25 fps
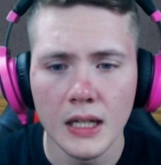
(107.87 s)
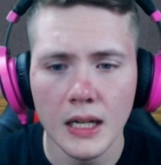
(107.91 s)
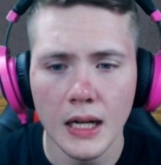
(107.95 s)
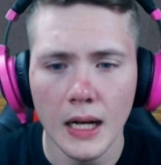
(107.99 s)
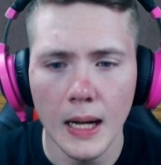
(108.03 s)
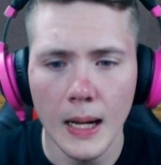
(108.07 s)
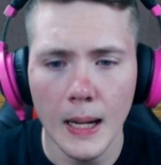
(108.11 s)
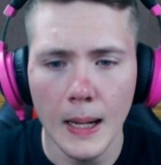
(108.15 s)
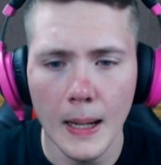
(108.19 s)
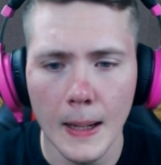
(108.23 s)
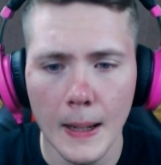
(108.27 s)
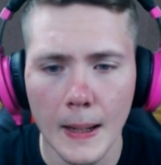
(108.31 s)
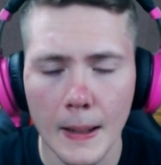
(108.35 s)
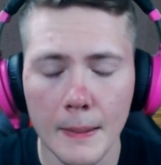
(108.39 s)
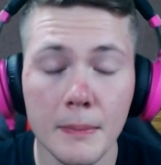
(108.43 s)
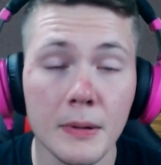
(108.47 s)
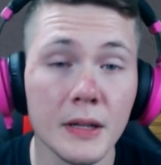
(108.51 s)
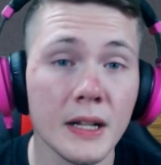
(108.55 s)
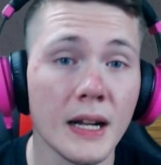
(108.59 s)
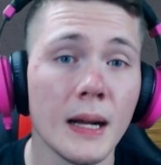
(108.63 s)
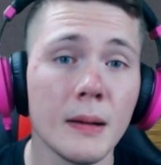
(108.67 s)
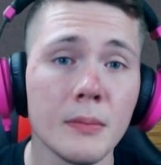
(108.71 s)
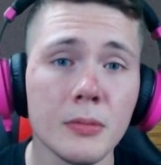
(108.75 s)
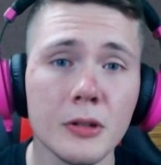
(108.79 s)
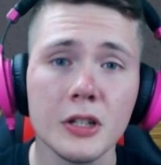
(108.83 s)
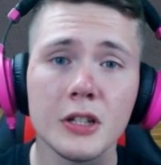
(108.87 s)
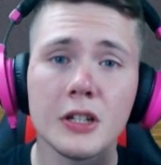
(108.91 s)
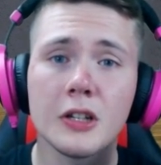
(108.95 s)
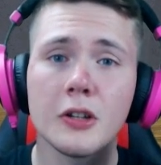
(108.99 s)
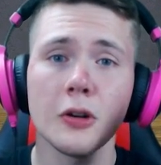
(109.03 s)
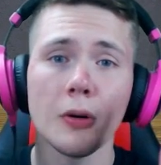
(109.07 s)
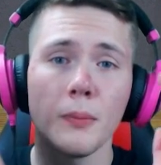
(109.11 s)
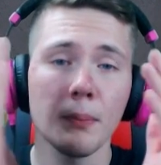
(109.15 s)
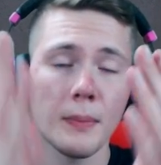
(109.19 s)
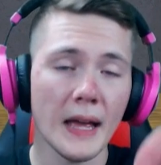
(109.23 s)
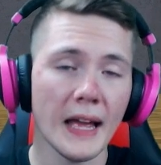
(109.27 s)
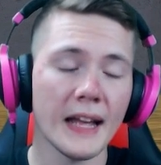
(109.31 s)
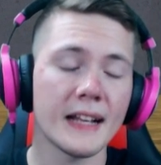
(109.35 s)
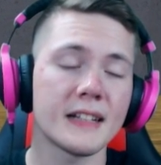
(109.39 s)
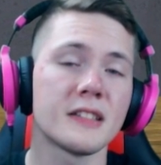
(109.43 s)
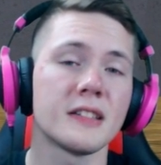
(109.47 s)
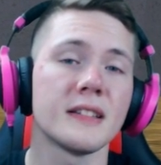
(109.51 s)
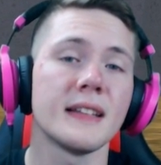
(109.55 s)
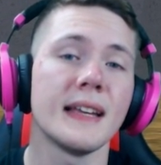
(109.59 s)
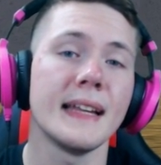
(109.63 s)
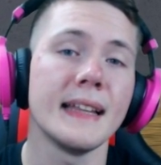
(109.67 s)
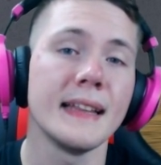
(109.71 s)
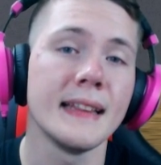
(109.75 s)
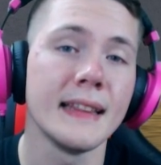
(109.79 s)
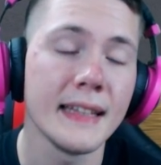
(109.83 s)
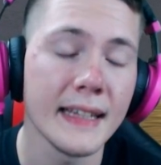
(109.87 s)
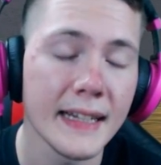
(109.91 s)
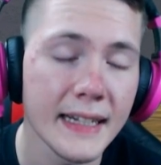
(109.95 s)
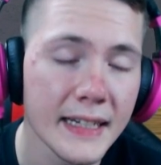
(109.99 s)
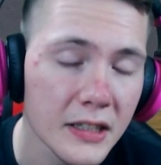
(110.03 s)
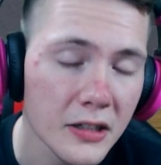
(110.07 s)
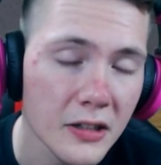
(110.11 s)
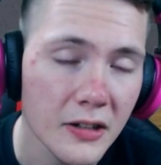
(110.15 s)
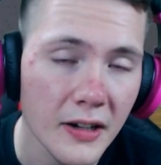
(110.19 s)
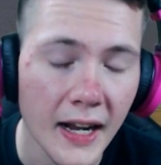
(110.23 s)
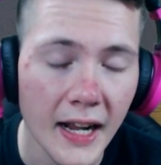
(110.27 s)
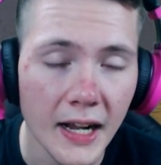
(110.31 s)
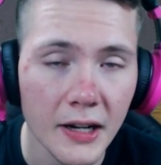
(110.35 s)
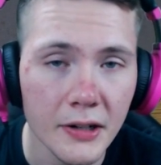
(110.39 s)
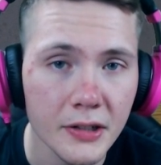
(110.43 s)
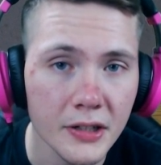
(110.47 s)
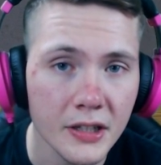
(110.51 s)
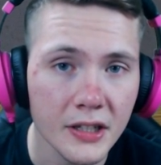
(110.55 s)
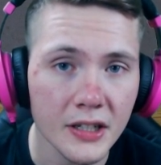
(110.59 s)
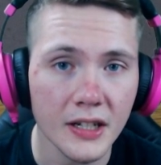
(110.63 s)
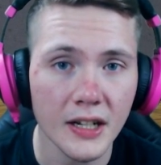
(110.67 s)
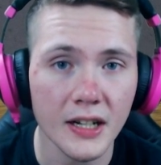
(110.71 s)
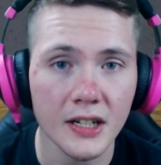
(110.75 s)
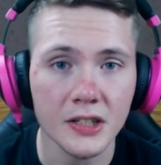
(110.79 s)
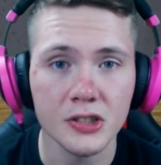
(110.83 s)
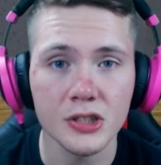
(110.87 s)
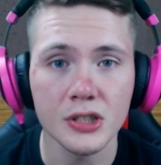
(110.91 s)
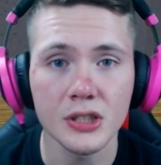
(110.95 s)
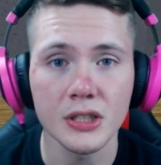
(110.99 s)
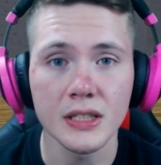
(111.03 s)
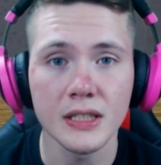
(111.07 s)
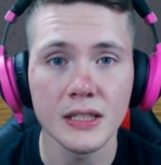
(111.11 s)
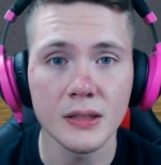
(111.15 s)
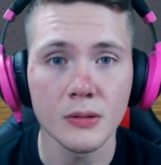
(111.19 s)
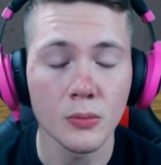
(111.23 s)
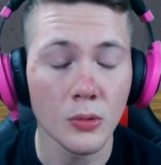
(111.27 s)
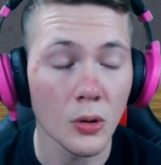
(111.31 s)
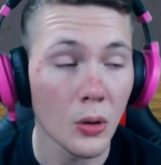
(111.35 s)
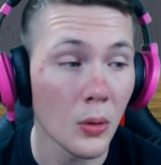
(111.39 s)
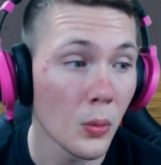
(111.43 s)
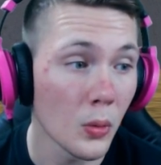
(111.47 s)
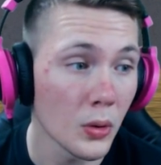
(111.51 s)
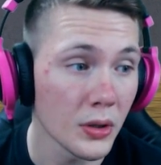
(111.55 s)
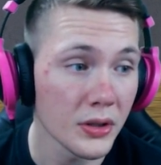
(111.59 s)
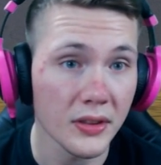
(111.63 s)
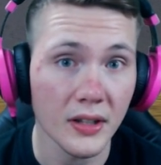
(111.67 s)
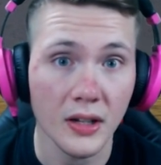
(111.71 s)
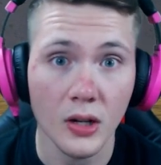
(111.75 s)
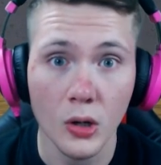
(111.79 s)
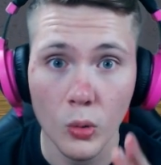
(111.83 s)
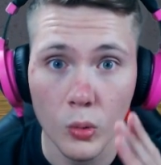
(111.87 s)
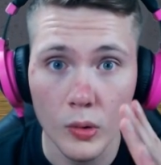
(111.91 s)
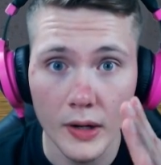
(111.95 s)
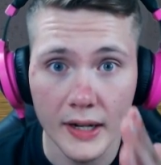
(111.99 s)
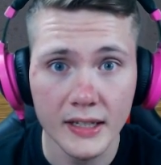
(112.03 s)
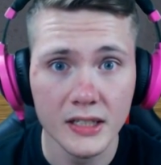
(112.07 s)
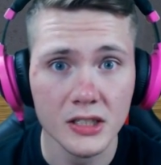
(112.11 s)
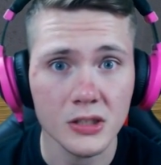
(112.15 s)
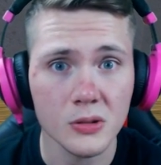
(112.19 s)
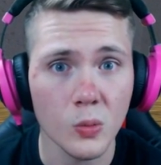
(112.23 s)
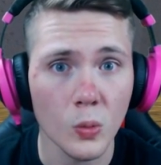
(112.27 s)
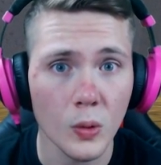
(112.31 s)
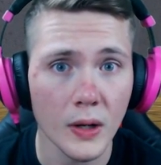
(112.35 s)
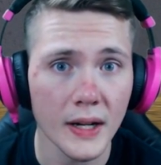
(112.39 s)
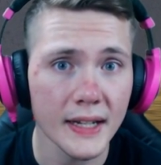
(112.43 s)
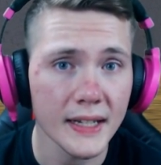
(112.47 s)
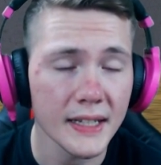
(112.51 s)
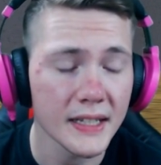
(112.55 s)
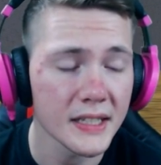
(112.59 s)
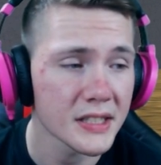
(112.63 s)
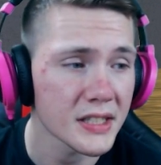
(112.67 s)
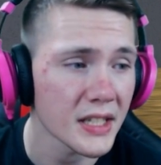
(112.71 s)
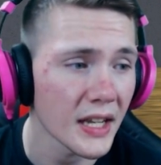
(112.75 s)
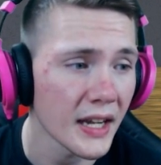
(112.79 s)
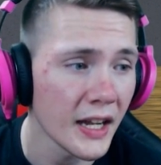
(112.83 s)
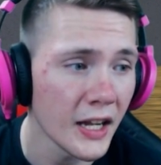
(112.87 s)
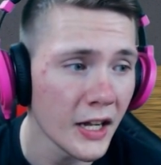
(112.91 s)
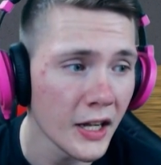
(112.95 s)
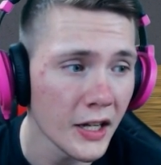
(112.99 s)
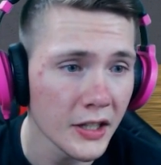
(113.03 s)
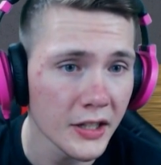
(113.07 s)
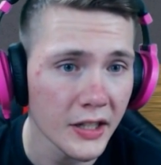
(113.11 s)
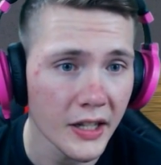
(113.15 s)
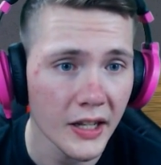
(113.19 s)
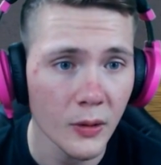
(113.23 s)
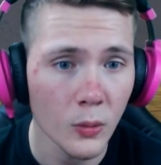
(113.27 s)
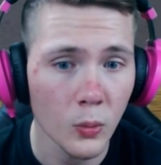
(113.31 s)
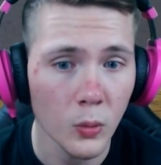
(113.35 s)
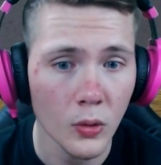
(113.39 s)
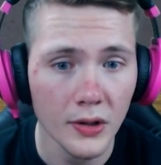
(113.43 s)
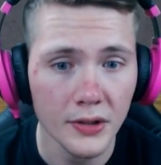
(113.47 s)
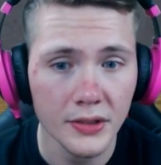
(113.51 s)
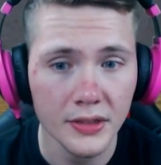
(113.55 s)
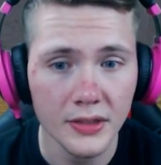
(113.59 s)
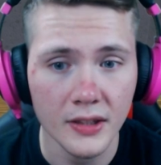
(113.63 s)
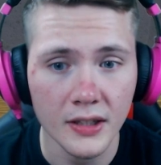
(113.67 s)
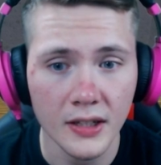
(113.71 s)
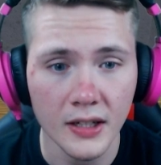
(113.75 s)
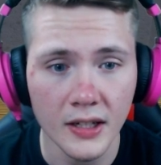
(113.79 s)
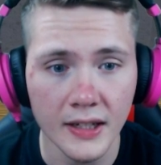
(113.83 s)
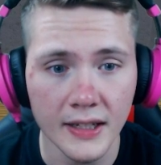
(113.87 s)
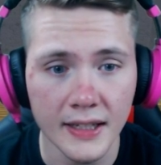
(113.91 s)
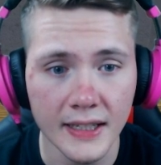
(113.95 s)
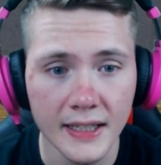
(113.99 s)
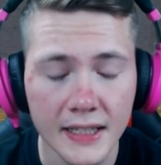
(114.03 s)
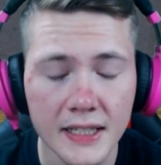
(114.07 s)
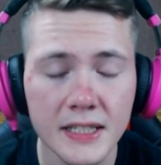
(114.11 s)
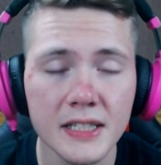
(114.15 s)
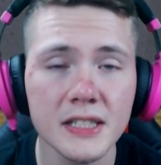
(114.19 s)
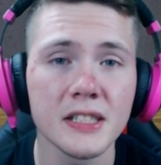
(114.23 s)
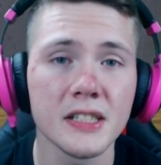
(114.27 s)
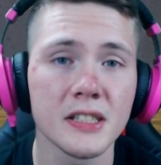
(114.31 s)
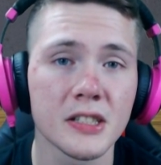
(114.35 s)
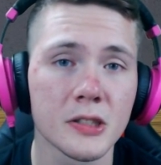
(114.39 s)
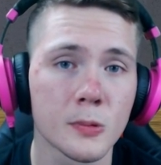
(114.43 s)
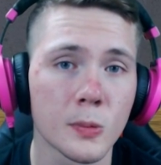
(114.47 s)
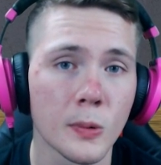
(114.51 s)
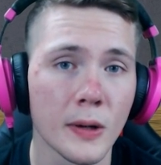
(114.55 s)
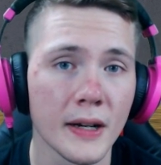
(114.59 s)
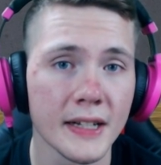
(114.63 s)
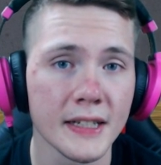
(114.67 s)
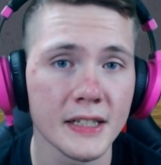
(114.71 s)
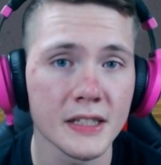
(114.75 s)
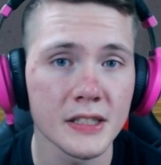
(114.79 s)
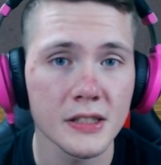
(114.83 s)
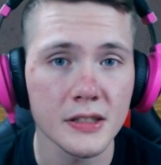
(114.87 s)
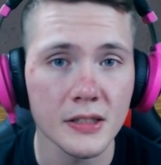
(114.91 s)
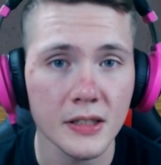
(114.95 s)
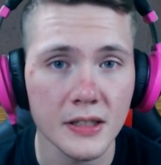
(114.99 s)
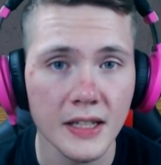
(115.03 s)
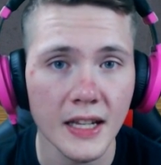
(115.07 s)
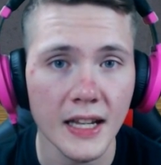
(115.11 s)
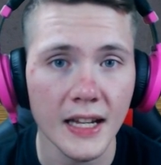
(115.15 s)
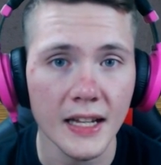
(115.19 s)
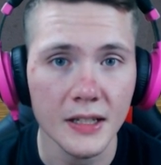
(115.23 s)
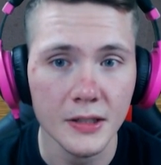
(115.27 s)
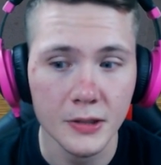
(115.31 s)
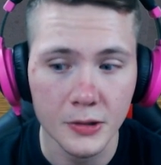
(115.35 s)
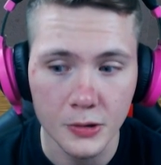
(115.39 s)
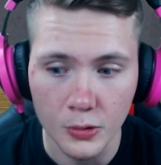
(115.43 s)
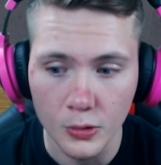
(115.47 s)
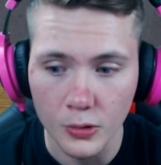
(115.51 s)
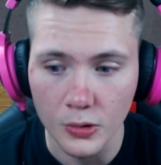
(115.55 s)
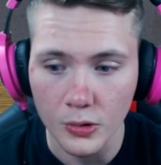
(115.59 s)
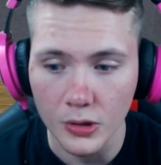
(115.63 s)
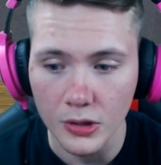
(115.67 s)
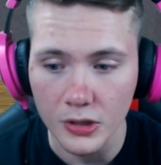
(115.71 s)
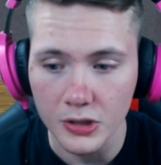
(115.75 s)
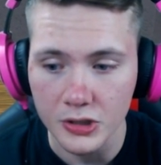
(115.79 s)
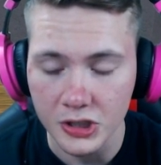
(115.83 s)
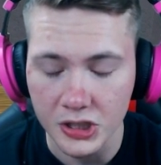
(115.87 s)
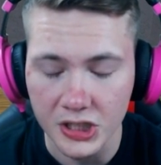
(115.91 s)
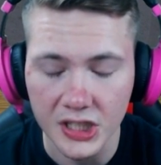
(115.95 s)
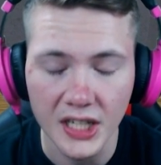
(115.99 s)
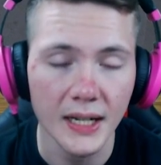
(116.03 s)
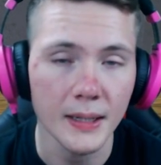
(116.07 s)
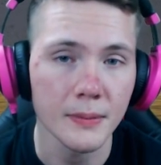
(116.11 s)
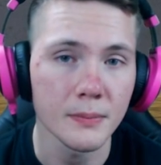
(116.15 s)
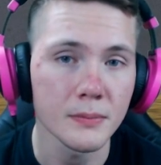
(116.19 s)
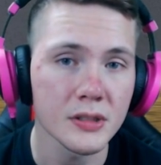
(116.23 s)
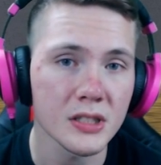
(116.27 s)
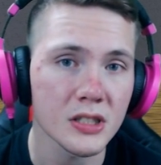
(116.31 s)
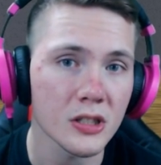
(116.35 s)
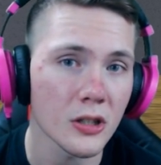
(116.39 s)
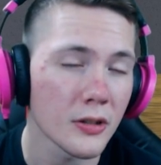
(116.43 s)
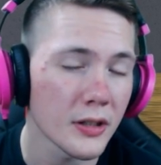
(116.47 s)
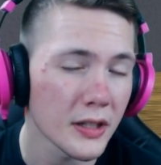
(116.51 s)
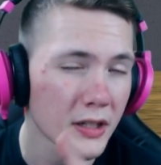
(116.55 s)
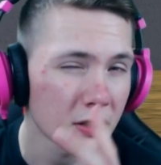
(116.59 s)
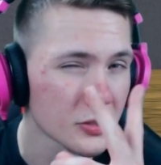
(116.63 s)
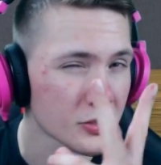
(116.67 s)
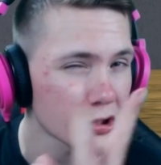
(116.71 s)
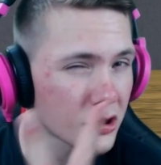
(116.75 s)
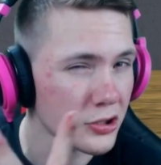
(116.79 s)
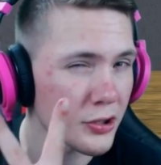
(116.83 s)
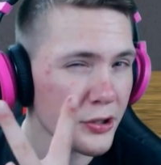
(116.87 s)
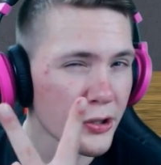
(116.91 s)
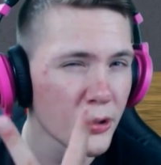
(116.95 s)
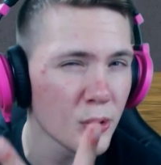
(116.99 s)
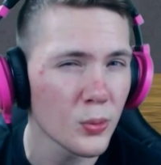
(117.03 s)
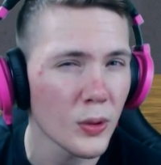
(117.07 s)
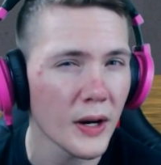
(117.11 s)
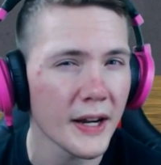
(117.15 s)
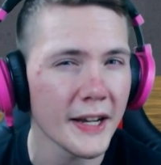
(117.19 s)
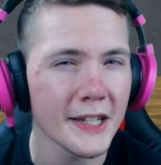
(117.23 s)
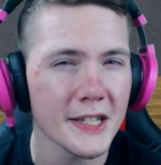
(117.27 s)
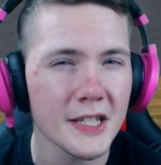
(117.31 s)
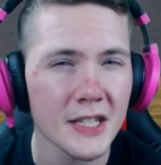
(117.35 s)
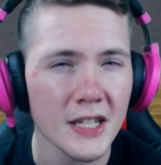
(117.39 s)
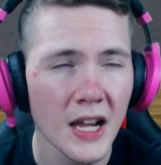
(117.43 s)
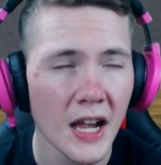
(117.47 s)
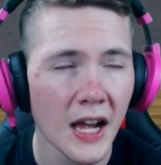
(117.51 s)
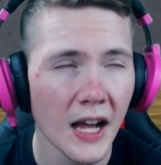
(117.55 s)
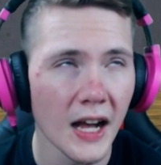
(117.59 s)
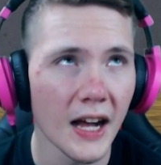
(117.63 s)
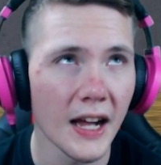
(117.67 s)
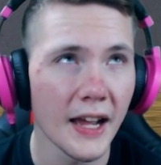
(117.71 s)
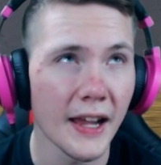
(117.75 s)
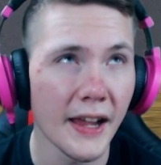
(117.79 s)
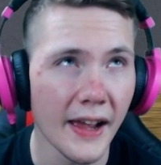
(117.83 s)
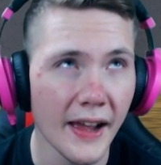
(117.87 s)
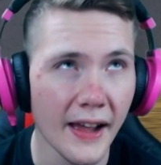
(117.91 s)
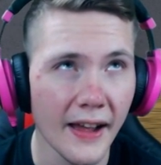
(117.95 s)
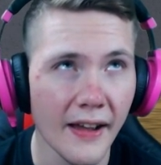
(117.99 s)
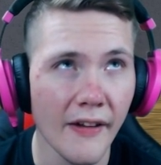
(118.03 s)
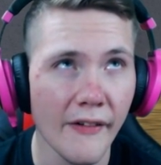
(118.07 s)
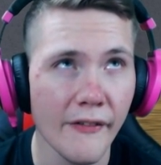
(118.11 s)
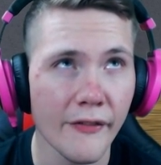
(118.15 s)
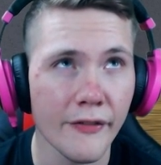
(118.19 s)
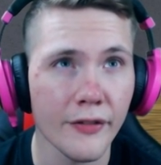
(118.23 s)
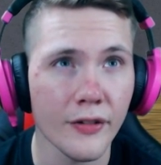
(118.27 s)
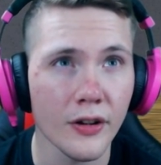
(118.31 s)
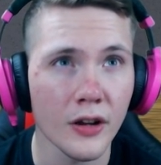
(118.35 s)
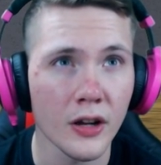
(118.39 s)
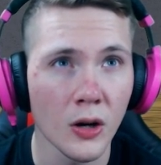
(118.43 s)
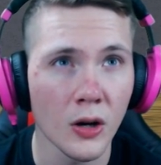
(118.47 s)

But I'm gonna come back to that later, how you can actually, what the quickest way is and what the easiest way is to get your gems. So there's two ways I have.